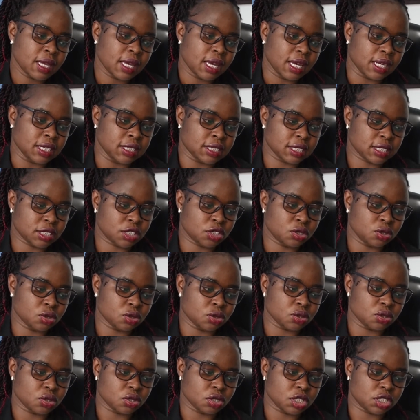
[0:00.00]
And just
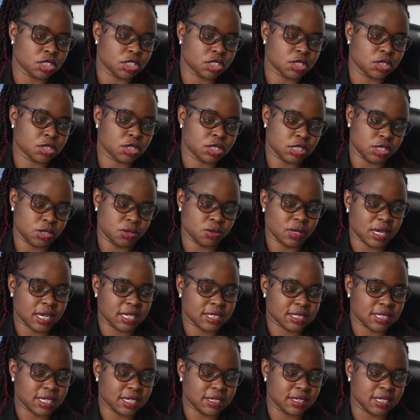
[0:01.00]
to continue
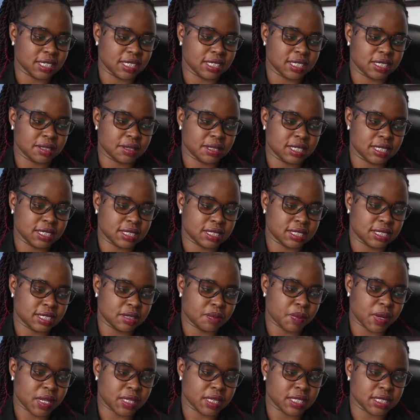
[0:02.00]
answering this
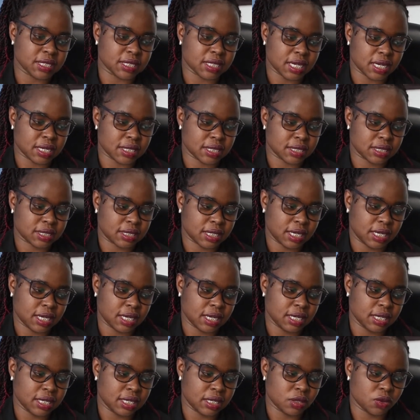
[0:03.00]
deeper, there's a
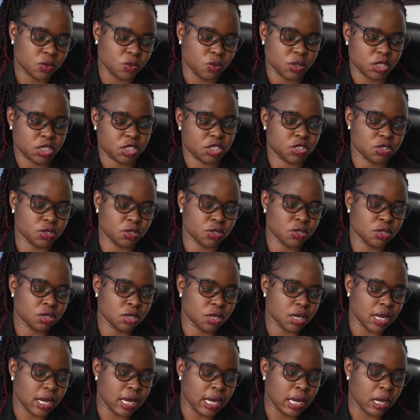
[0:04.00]
second question
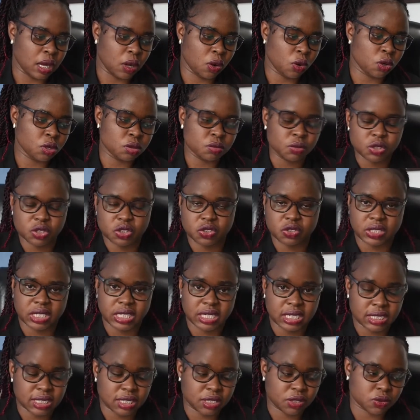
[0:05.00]
almost
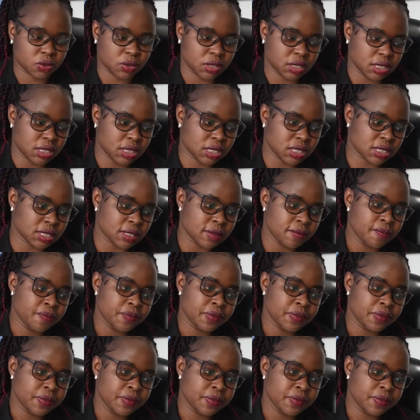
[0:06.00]
related to this,